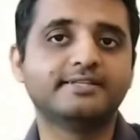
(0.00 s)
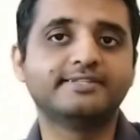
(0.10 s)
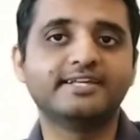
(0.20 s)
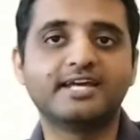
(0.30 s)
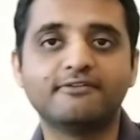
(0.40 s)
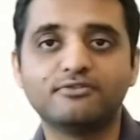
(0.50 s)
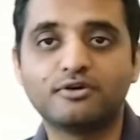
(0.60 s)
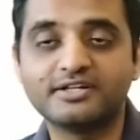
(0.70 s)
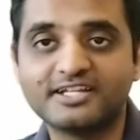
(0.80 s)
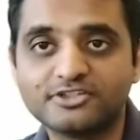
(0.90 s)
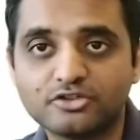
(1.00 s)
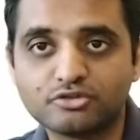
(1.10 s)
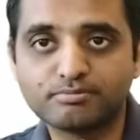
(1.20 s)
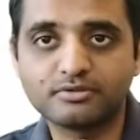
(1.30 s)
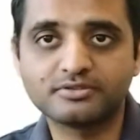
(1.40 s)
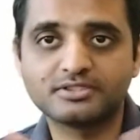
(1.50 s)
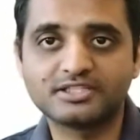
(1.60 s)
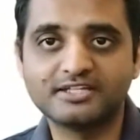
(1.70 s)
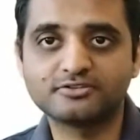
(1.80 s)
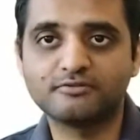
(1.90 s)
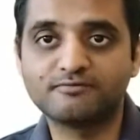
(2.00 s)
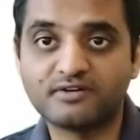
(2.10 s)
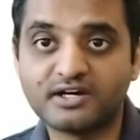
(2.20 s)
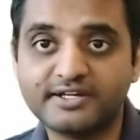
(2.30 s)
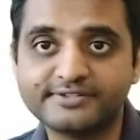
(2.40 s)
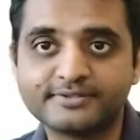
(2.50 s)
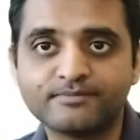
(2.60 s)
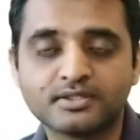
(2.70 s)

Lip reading: they have no intention to put things on fires,